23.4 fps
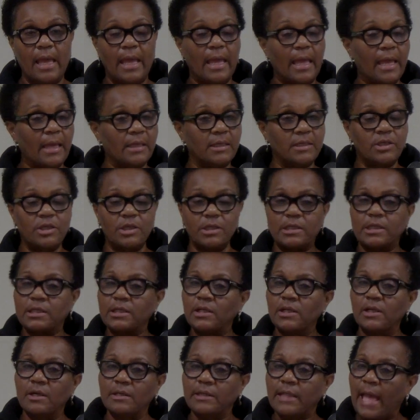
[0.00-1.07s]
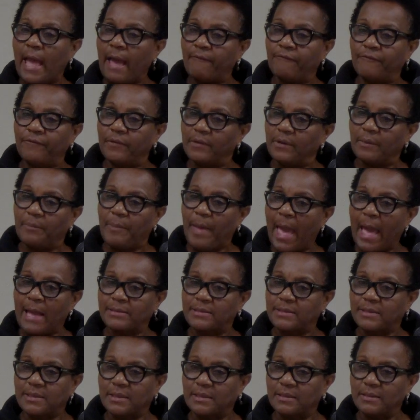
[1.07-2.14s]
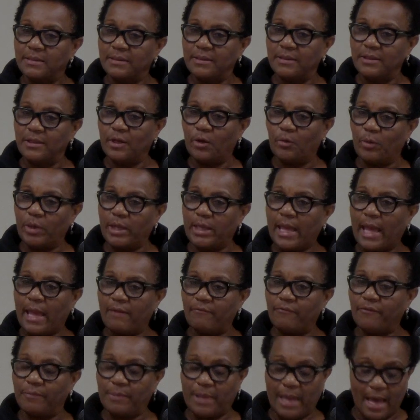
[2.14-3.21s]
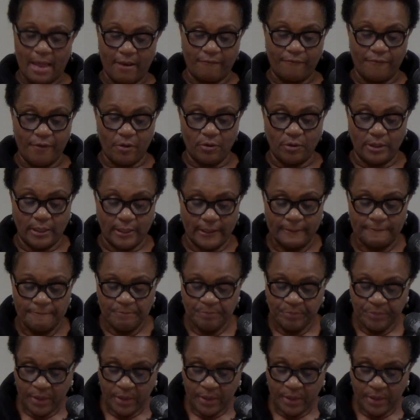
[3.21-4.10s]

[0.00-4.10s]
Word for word: And she just looked after the pastor you know, when he came from California.